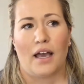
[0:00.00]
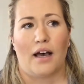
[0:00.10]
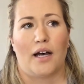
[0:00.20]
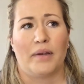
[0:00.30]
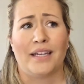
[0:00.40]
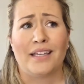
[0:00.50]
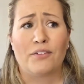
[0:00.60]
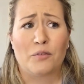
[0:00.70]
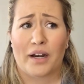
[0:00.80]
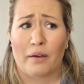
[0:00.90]
And
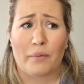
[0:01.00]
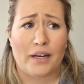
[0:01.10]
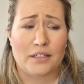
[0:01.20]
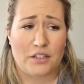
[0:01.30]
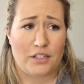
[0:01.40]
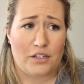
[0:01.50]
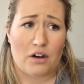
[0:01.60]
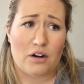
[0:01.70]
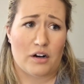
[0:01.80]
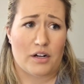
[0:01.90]
even when I went into the
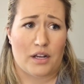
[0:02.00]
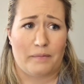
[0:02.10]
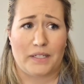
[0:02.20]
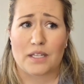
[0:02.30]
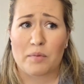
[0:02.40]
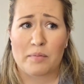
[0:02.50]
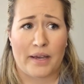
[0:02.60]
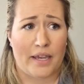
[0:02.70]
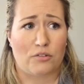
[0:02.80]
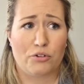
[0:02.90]
yard, I mean, some of
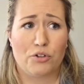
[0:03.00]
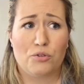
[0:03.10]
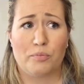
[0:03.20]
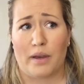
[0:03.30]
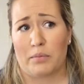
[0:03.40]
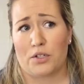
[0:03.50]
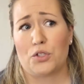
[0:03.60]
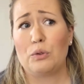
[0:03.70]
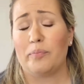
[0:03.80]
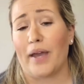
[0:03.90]
my crew
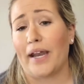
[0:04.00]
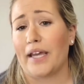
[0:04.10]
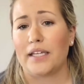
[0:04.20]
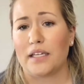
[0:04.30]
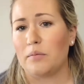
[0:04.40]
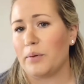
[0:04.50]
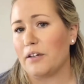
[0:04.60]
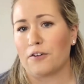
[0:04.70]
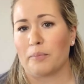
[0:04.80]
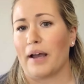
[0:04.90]
members who had been at
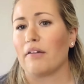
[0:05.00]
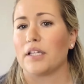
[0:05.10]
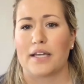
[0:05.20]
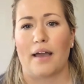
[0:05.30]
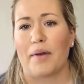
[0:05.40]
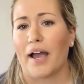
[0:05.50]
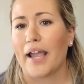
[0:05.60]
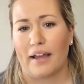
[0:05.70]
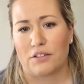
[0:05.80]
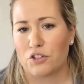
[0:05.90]
EB for about the time I
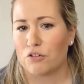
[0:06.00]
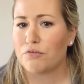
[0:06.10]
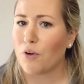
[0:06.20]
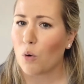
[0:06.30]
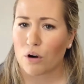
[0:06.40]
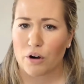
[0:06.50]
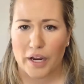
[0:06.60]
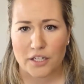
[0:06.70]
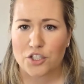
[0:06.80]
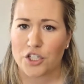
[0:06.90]
had, so
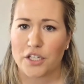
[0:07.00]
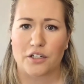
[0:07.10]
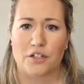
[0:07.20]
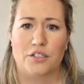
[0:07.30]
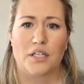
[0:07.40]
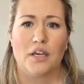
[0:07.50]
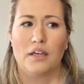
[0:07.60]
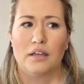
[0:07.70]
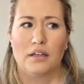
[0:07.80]
4-ish years,